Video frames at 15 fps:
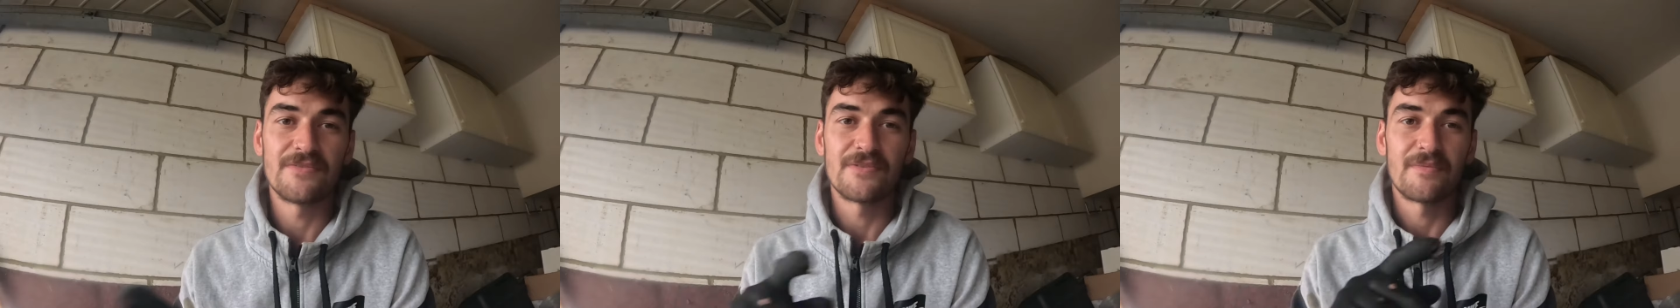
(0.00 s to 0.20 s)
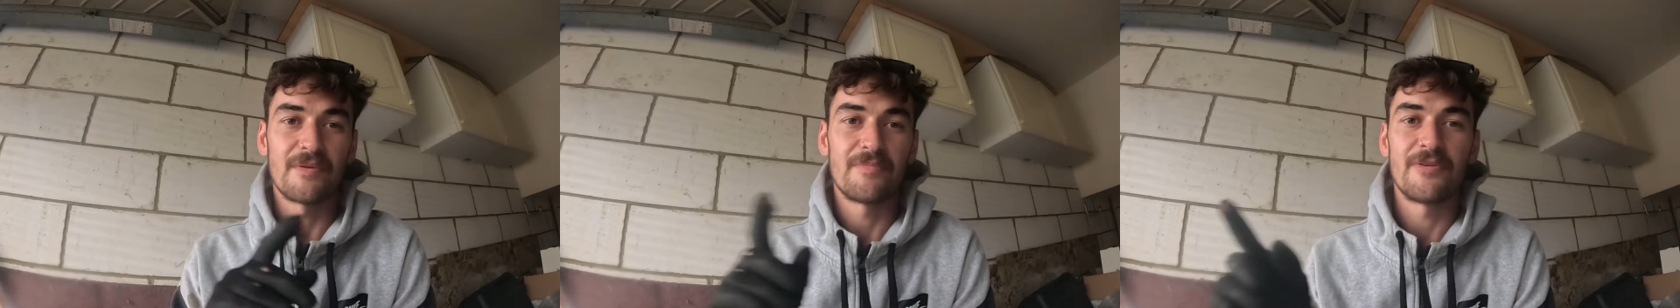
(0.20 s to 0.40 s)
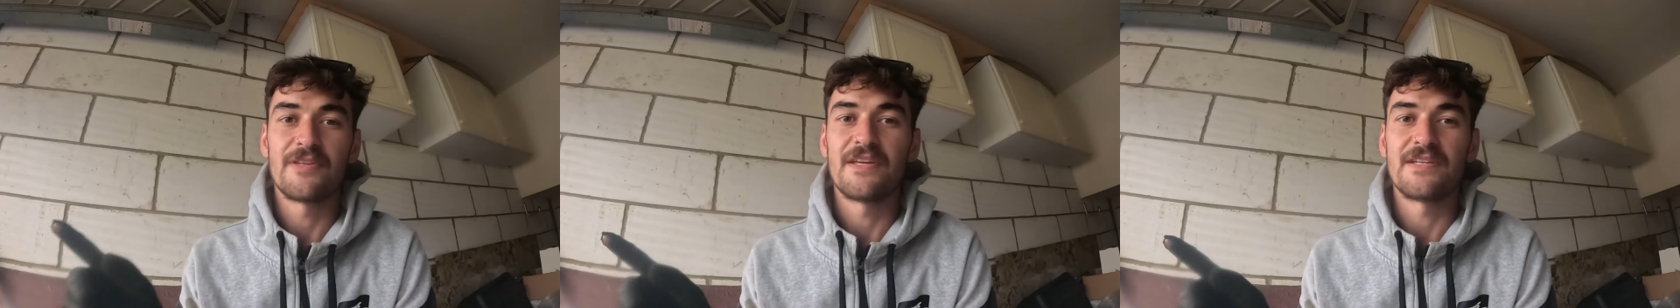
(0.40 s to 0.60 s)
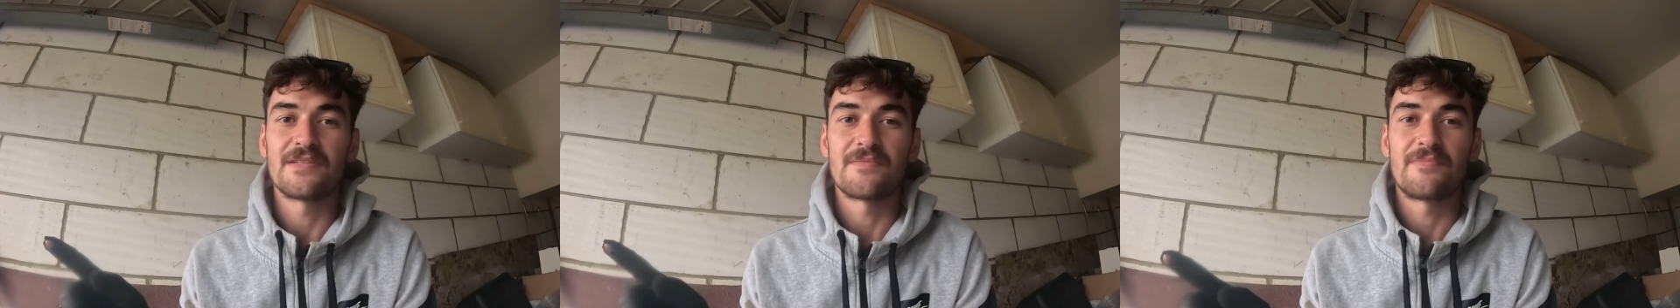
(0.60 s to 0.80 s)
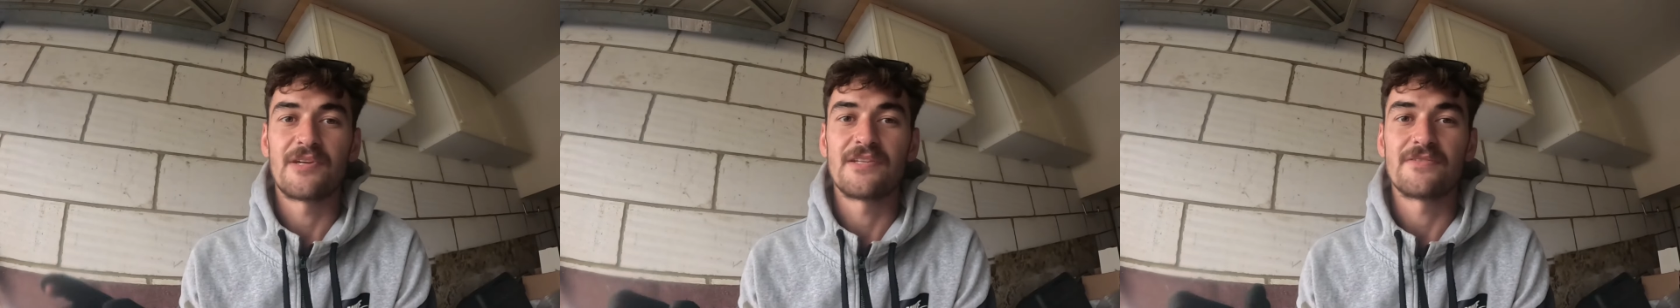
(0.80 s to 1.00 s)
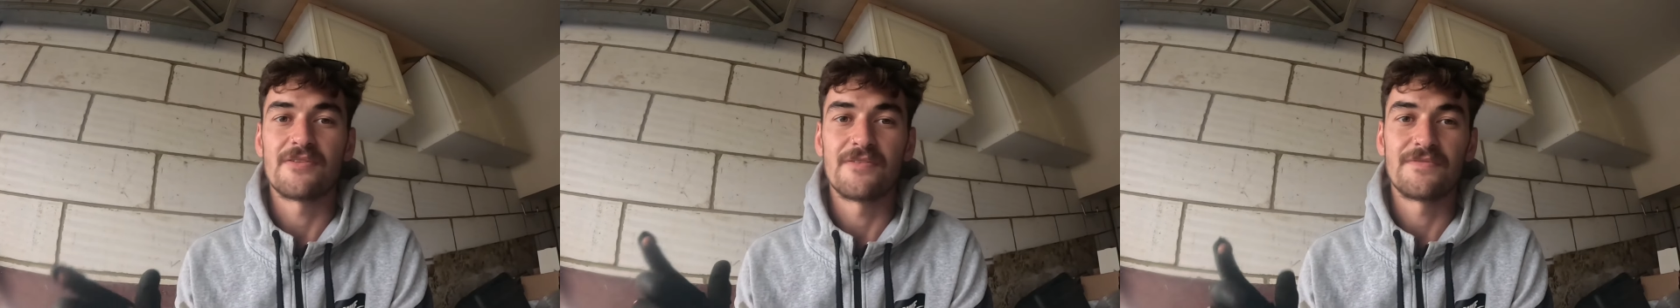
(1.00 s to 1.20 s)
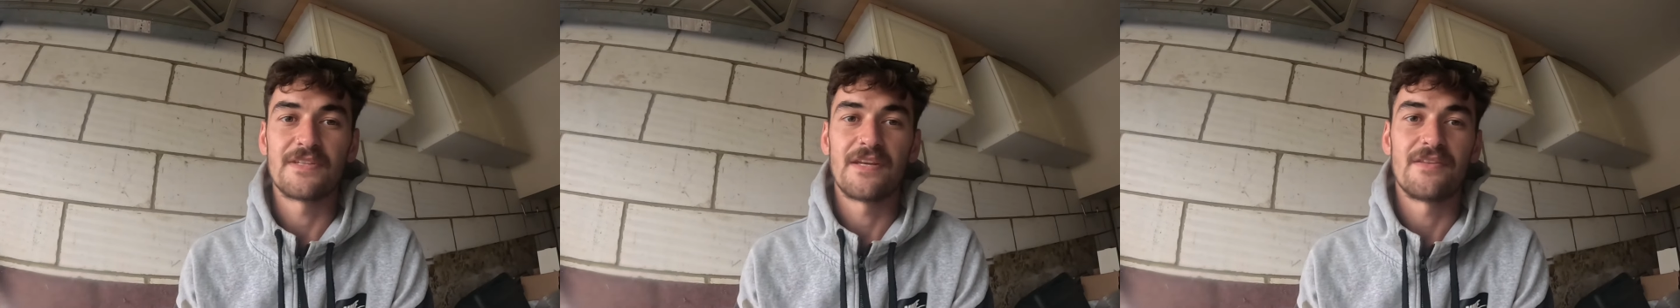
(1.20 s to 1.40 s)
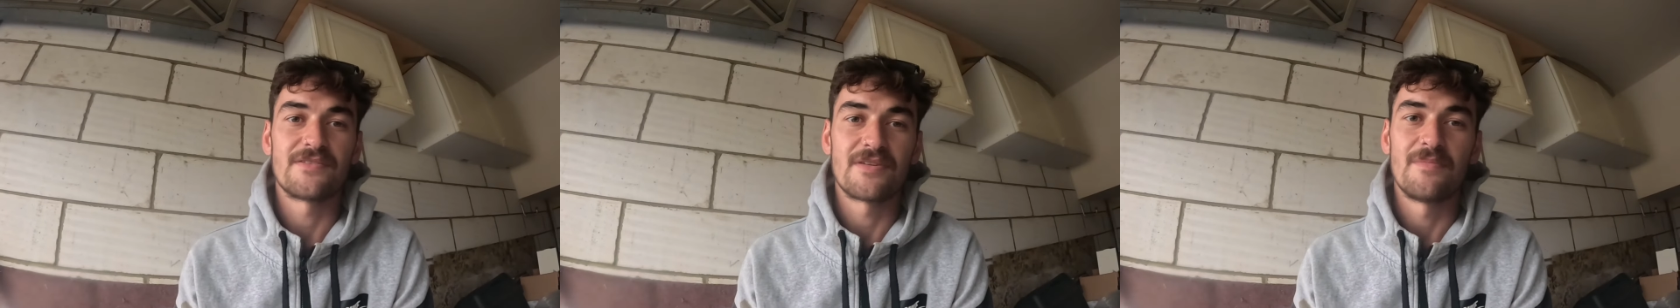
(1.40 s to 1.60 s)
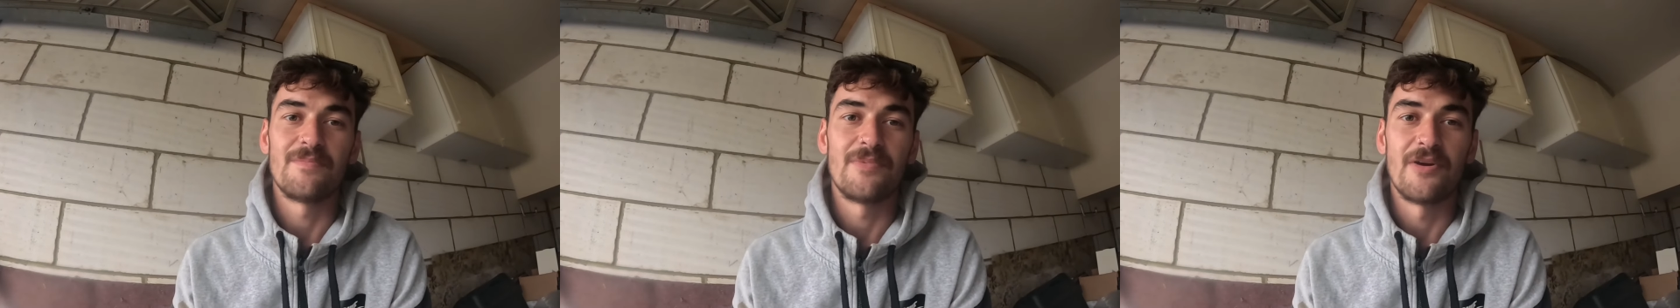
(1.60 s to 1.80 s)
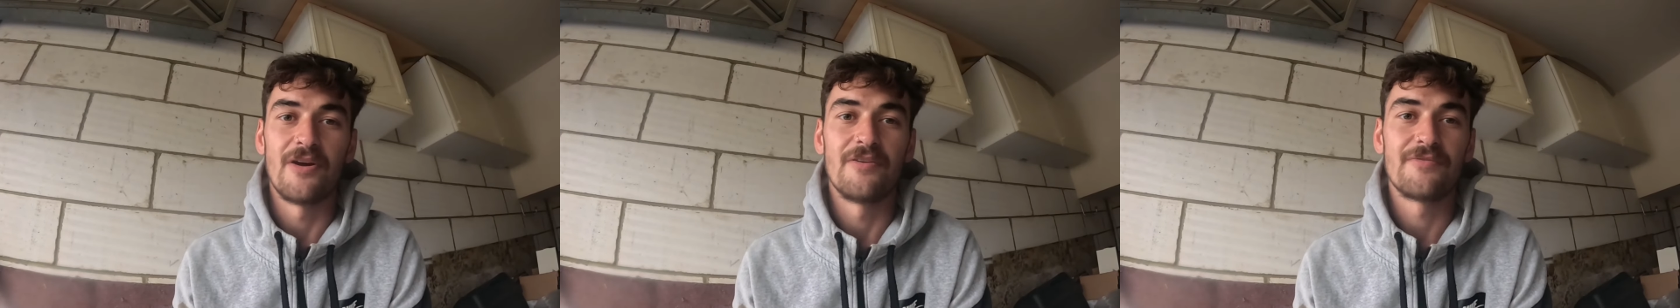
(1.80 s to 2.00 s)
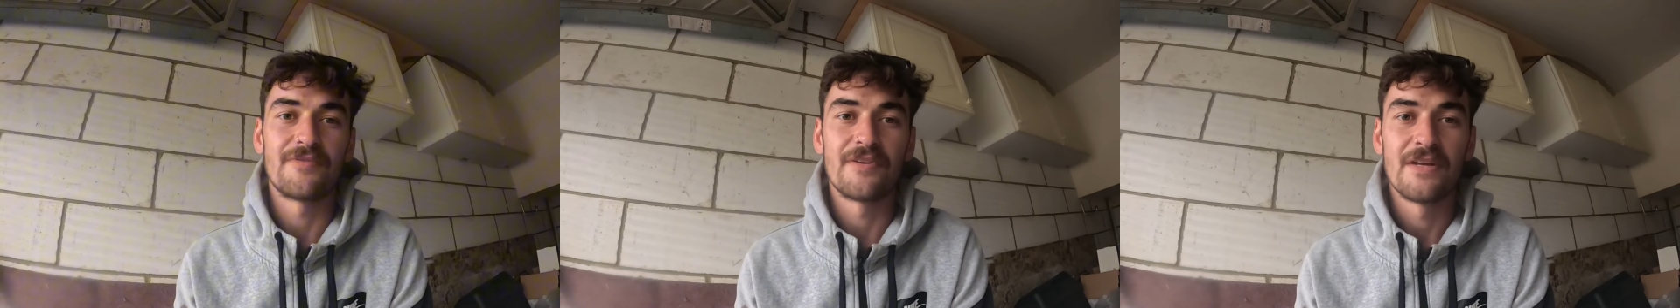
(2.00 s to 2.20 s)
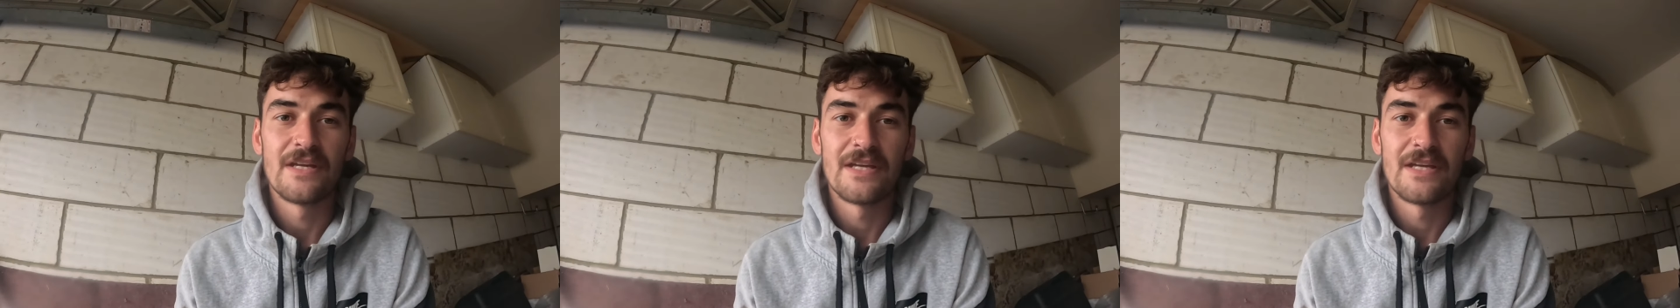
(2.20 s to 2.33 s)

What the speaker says: So I'm going to put the engine brace off, take the sump off,